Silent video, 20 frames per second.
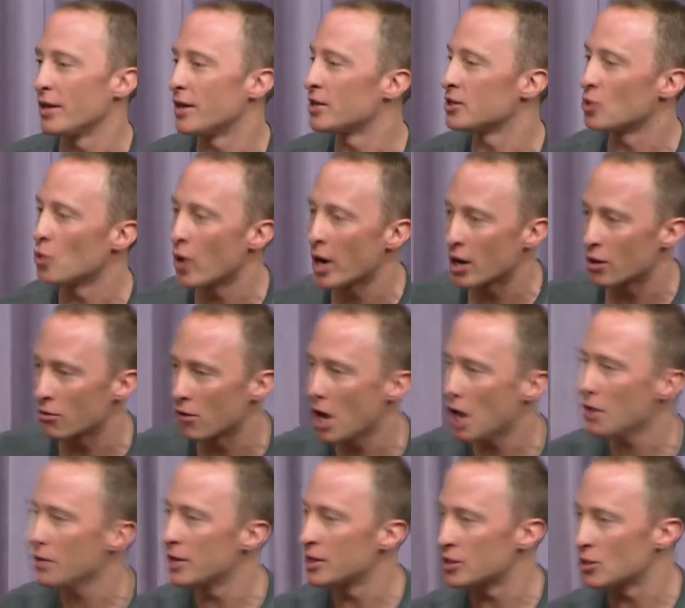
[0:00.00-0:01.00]
There's a way
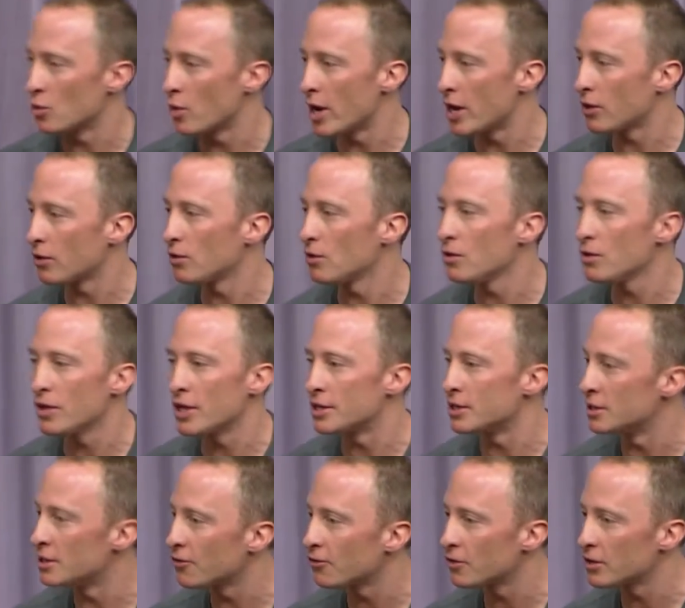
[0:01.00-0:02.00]
around, there's a way through, there's a
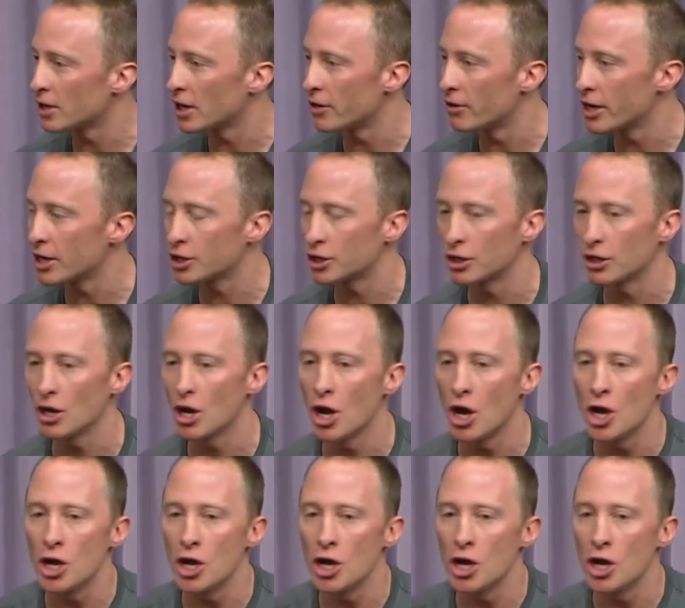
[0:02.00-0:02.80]
different direction.